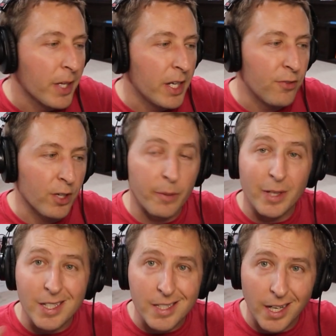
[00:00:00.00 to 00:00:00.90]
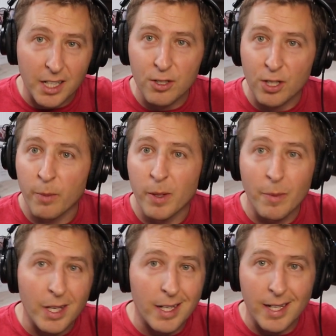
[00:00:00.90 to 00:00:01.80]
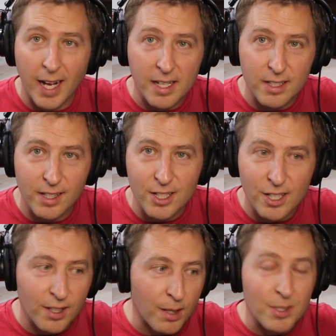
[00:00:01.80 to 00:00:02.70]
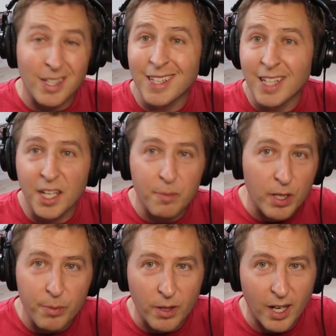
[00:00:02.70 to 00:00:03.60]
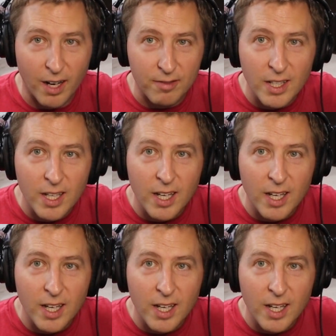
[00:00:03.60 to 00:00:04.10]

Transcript: And if you're going to be a dick and you're going to be mean and nasty on the channel, I'm just going to kick people off.